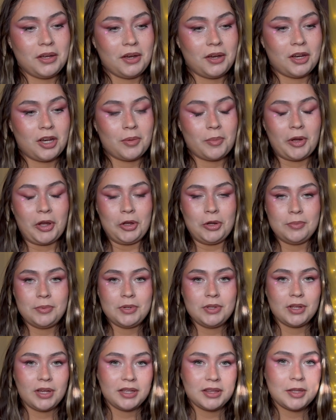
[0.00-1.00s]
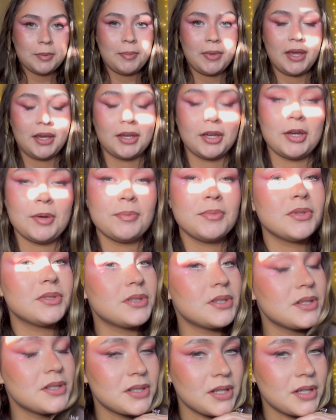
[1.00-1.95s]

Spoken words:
I hope you liked the makeup. This is